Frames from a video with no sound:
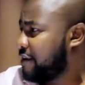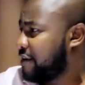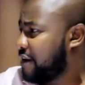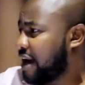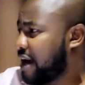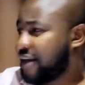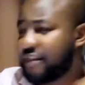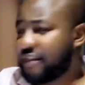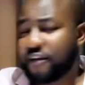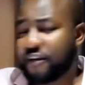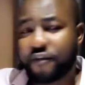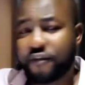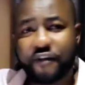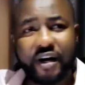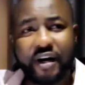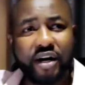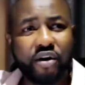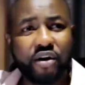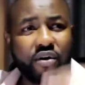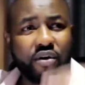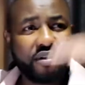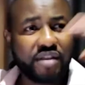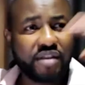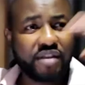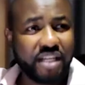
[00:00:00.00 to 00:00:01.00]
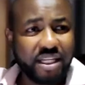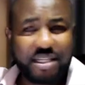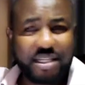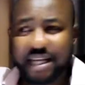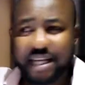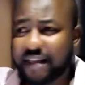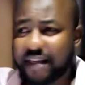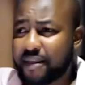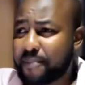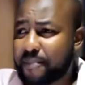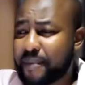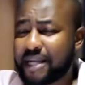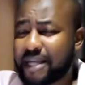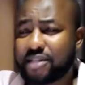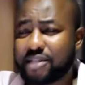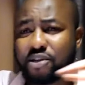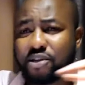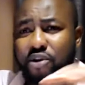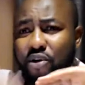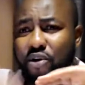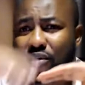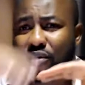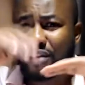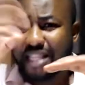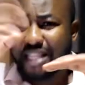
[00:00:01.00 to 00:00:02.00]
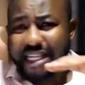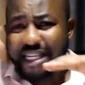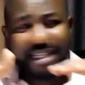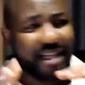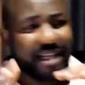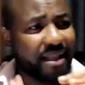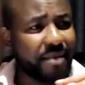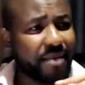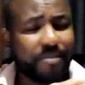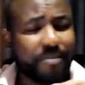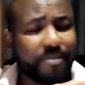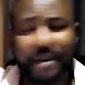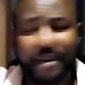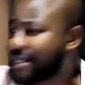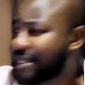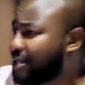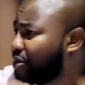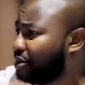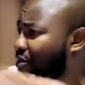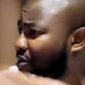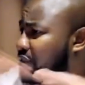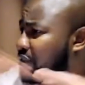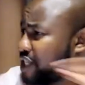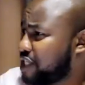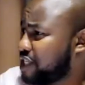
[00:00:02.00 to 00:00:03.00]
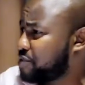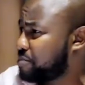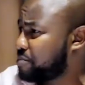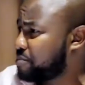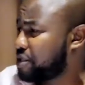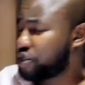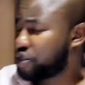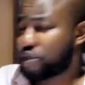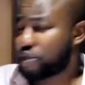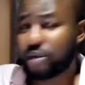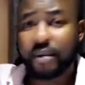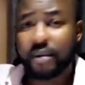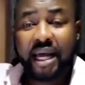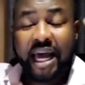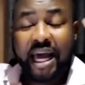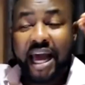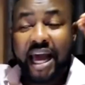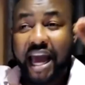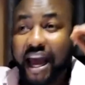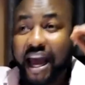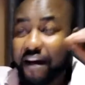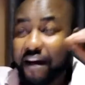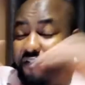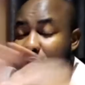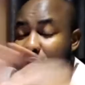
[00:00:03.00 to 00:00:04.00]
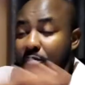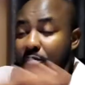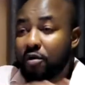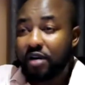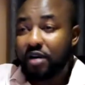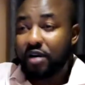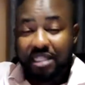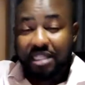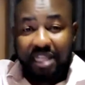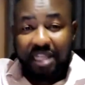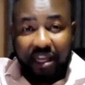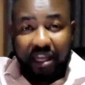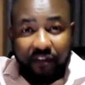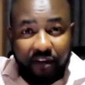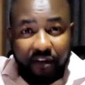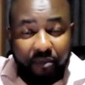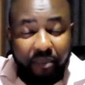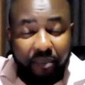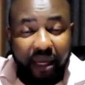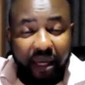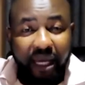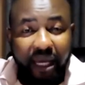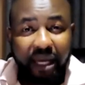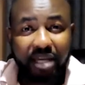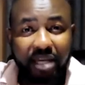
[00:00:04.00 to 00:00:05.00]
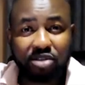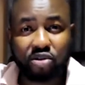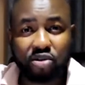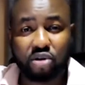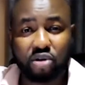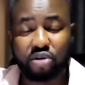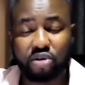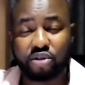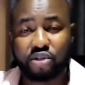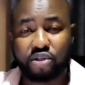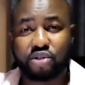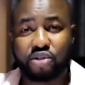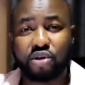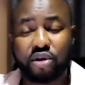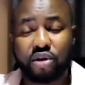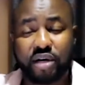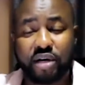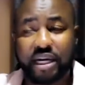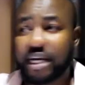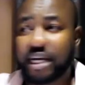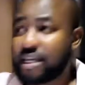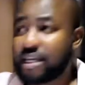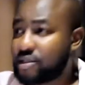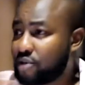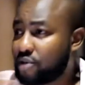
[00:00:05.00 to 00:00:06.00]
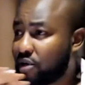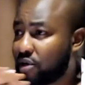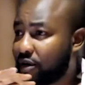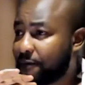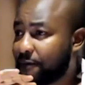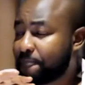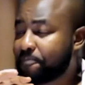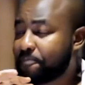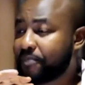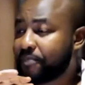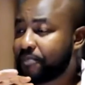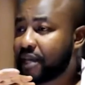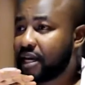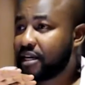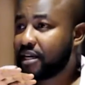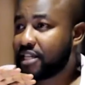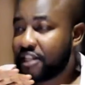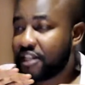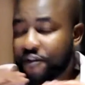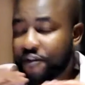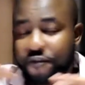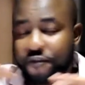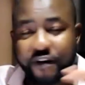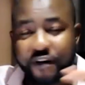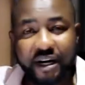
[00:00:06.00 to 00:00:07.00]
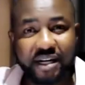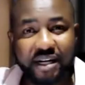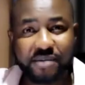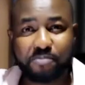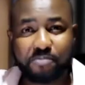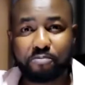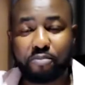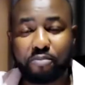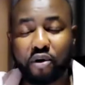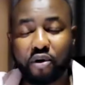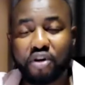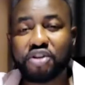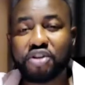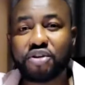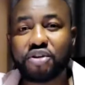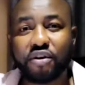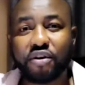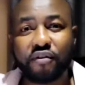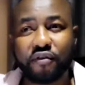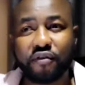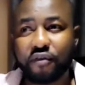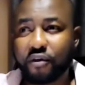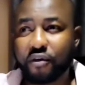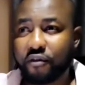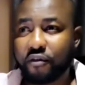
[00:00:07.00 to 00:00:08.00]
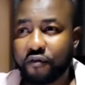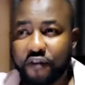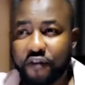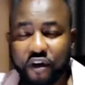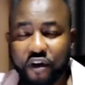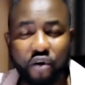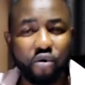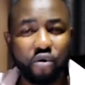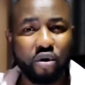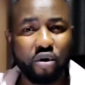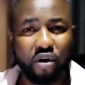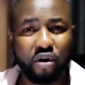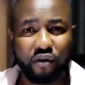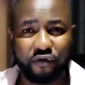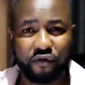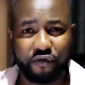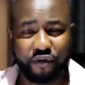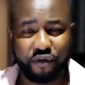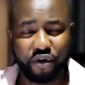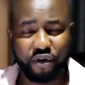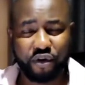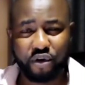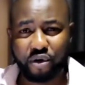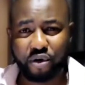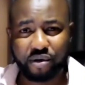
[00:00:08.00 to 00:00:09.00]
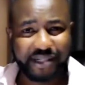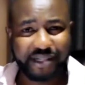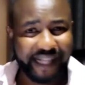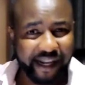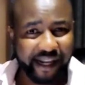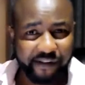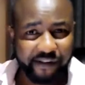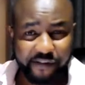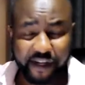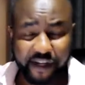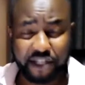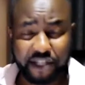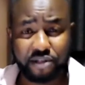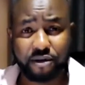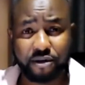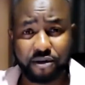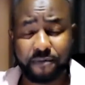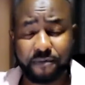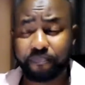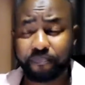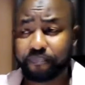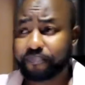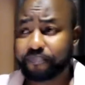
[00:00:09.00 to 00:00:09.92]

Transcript: other friend or this other person or this other pastor or this bishop, everybody's giving me his own story, his own different point of view of, you know, salvation.